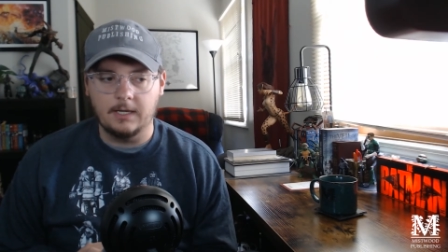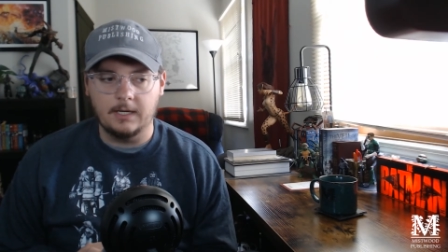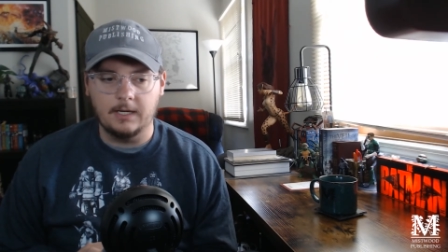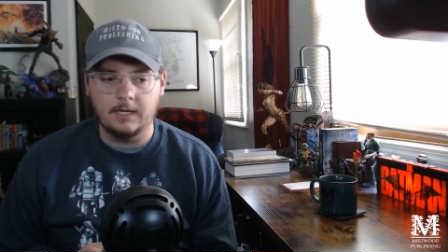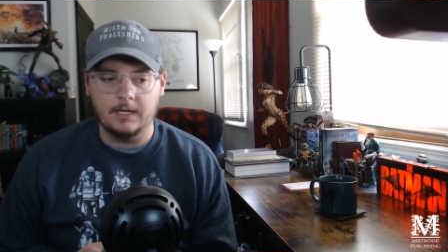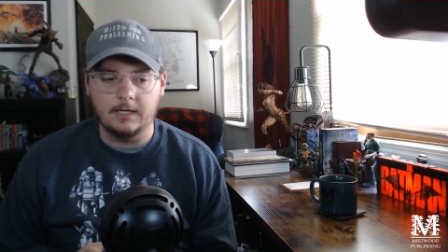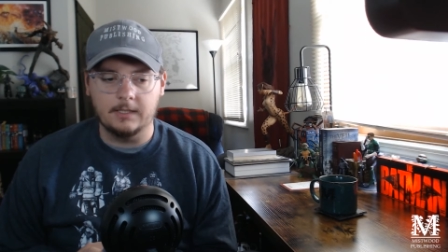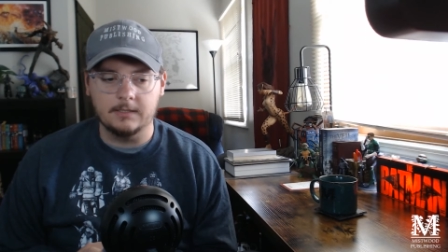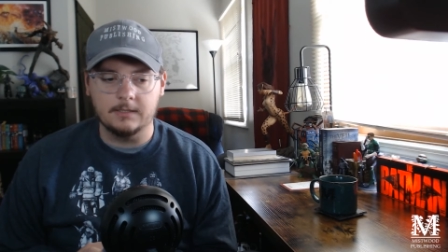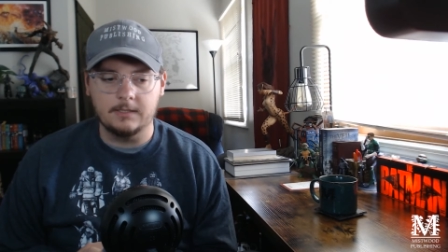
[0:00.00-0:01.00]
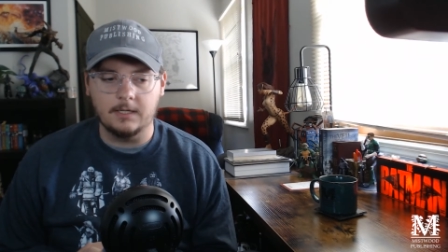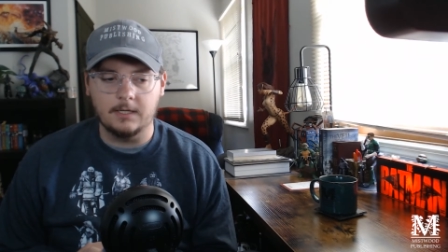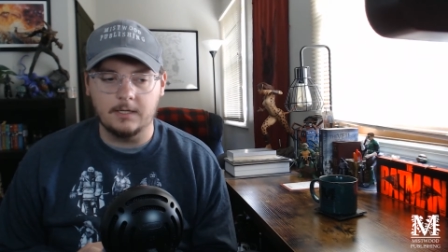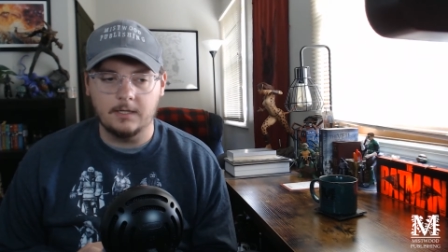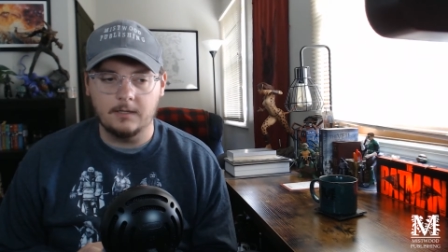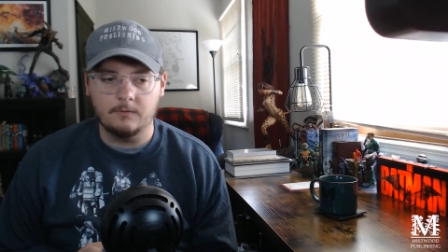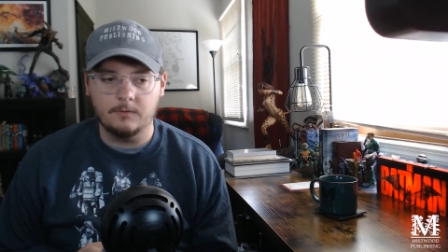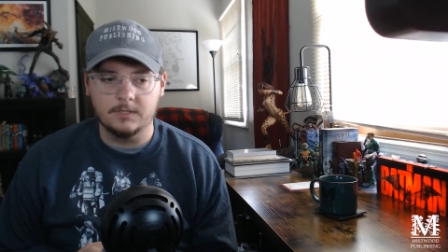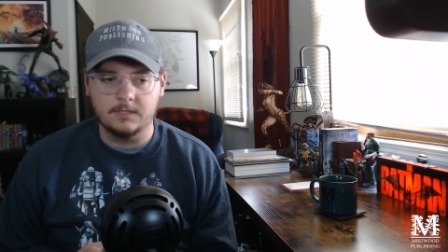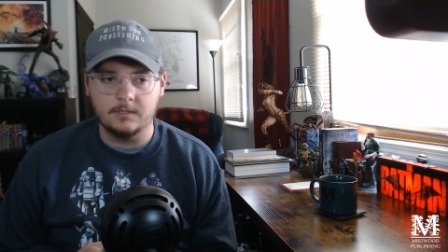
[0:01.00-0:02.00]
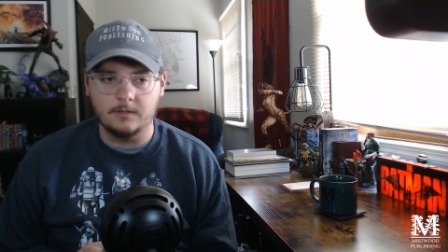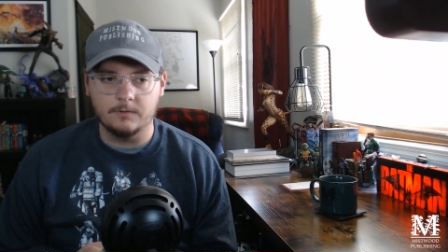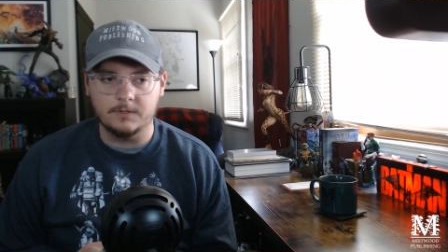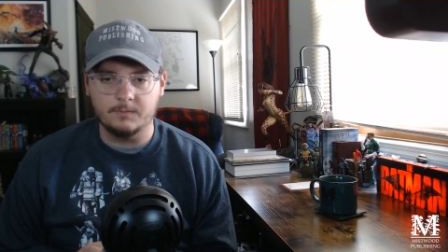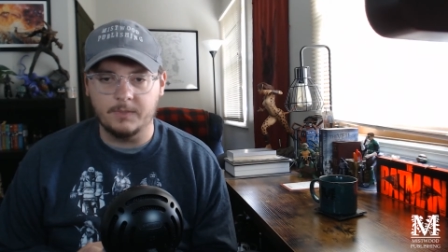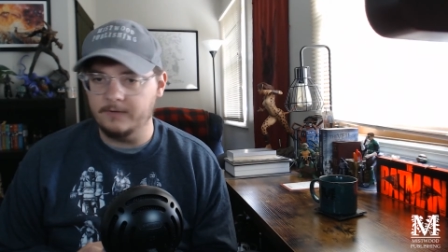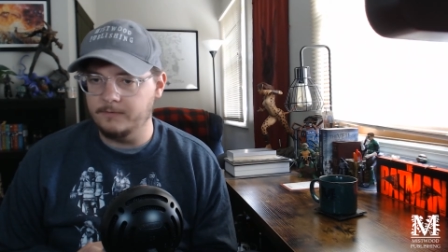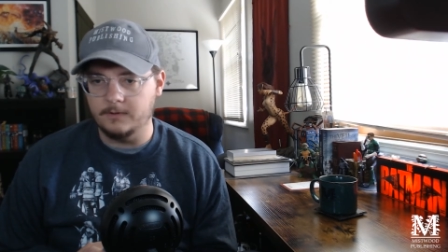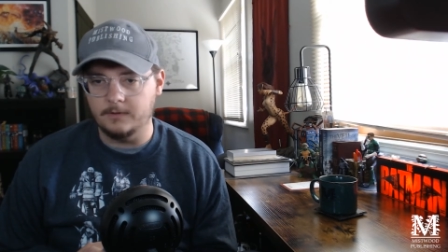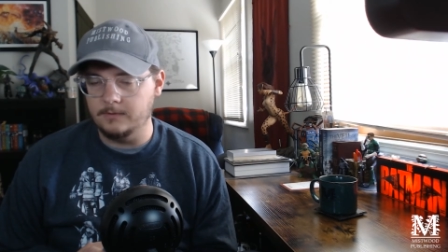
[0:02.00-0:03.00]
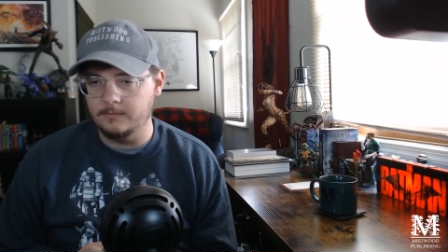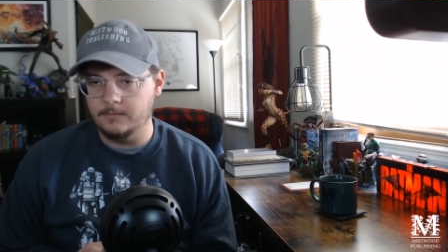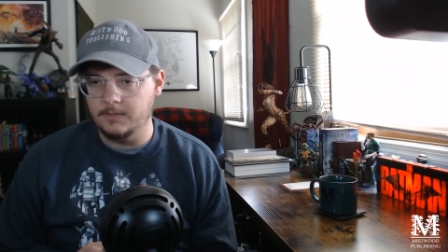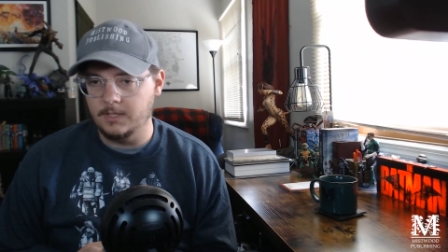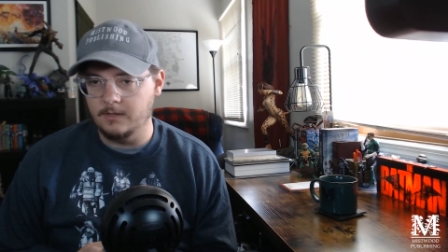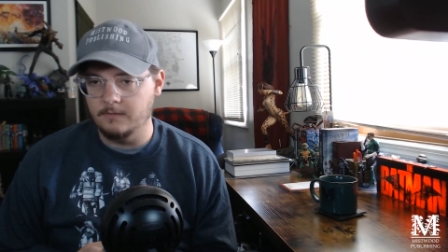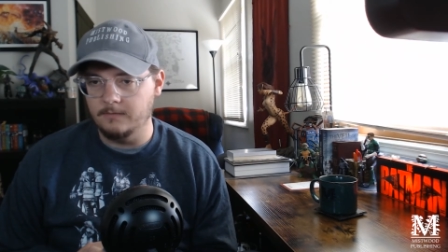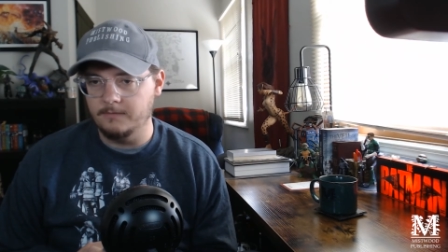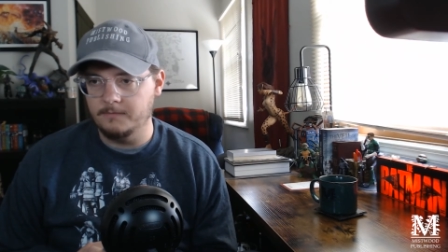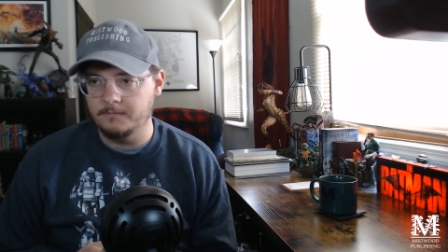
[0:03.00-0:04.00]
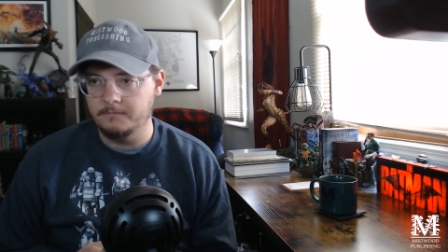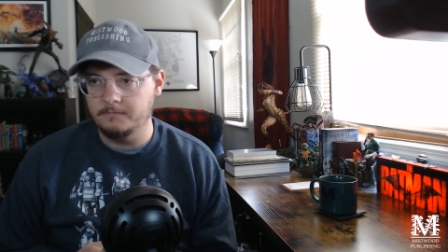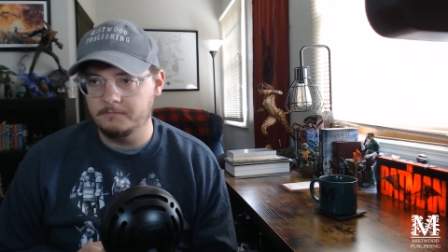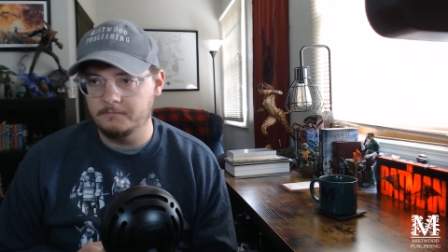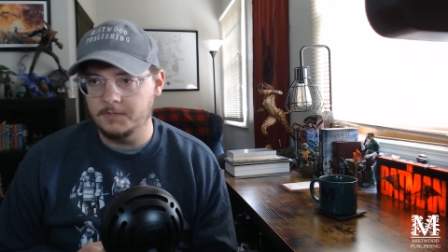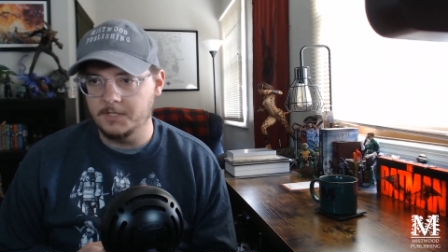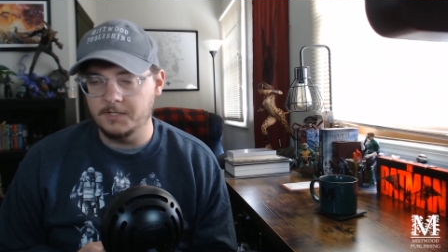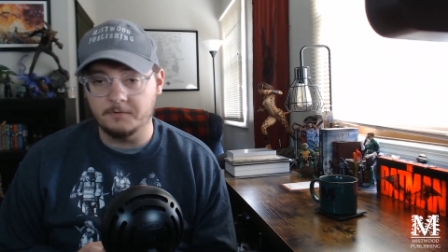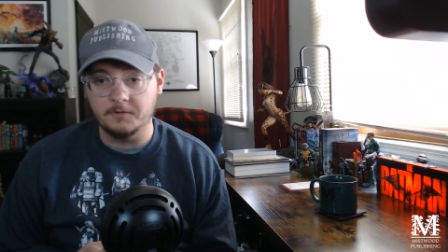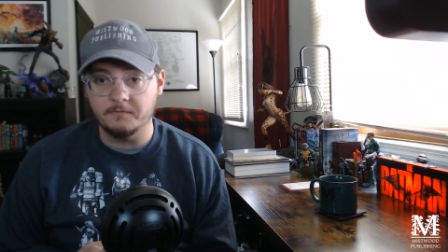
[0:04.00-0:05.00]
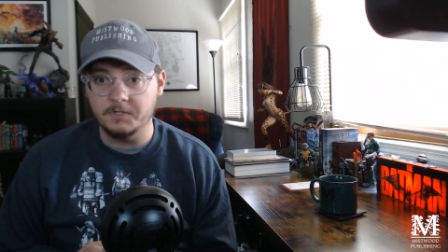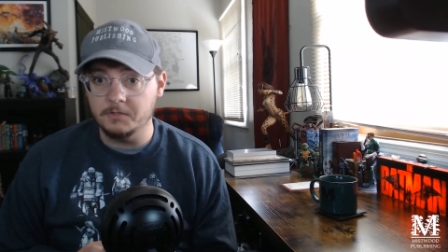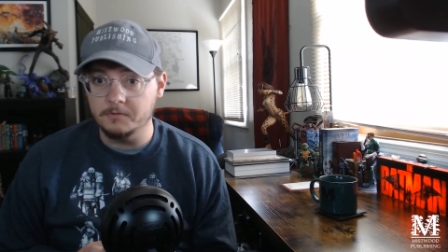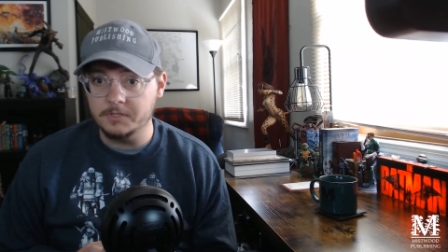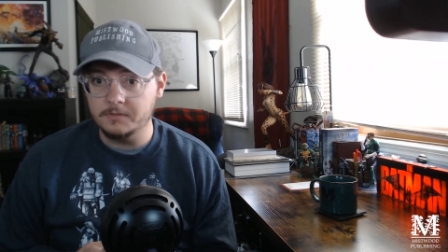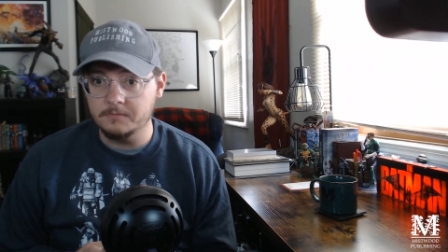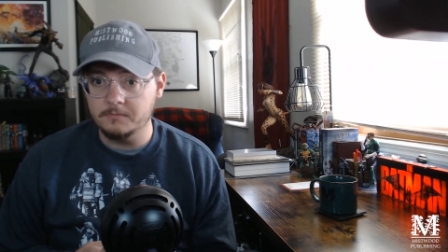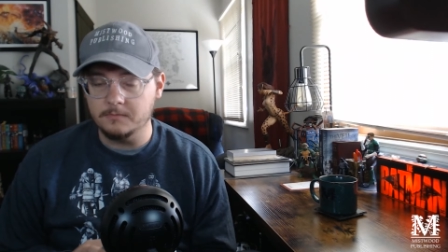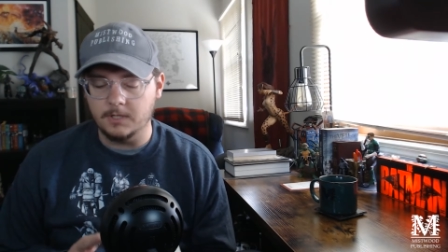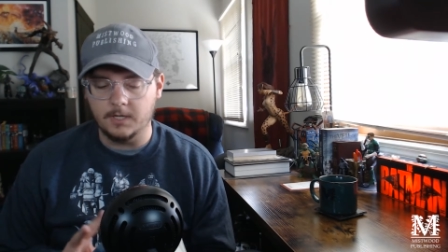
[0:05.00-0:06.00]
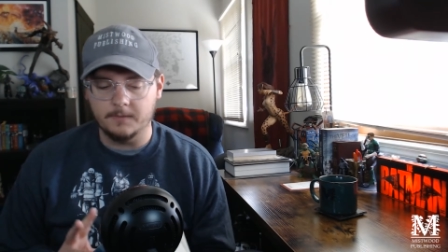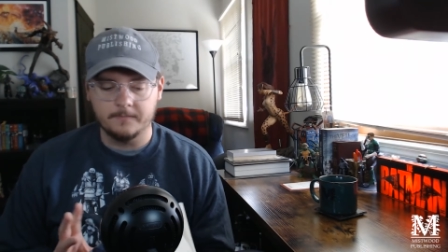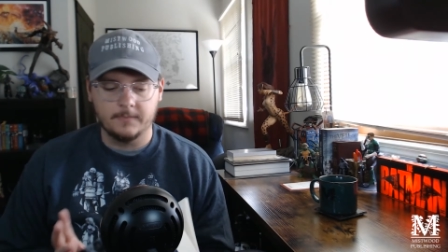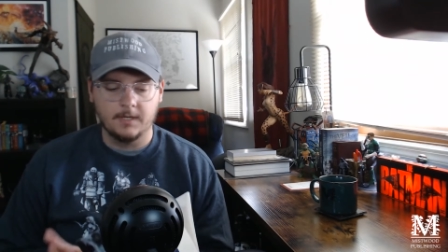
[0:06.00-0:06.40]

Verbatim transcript: and uh, was still respectful of the different views, right?